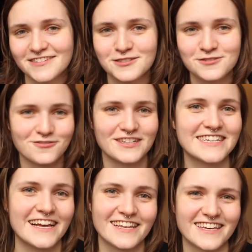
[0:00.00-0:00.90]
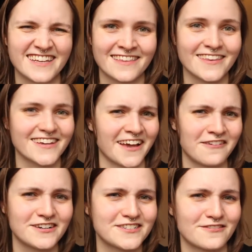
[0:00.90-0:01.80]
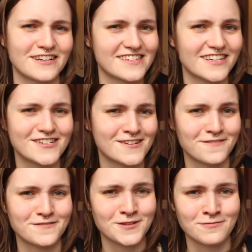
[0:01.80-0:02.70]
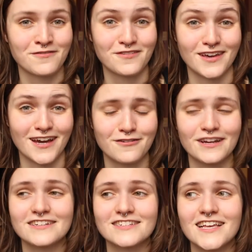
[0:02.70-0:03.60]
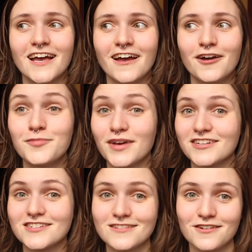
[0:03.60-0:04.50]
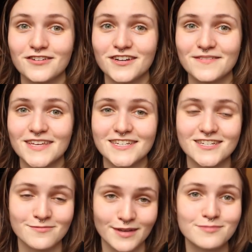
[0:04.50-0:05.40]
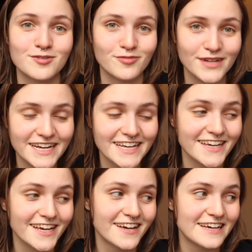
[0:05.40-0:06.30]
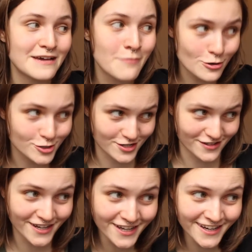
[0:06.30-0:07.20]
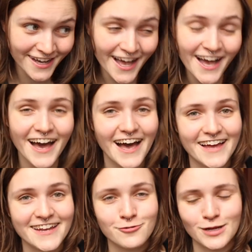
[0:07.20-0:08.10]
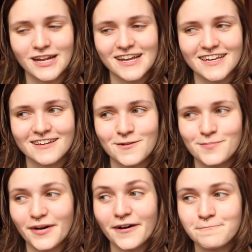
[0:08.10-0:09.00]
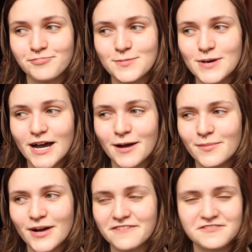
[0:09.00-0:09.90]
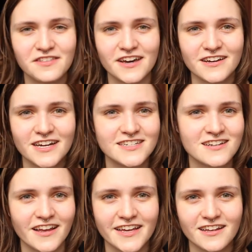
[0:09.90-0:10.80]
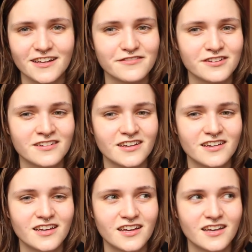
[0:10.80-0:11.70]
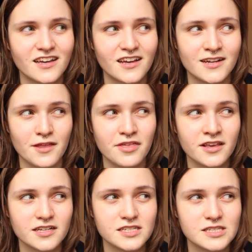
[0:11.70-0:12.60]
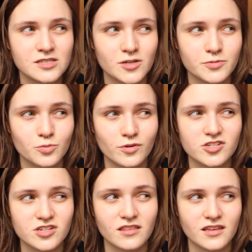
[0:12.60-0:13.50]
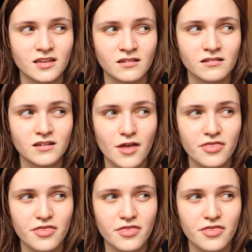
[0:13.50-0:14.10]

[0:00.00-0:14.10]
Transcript: storytelling and their characterization of some of the characters, but I just love it. It just makes me really emotional and I really like it. But after that I didn't like 11 and I think I stopped watching then.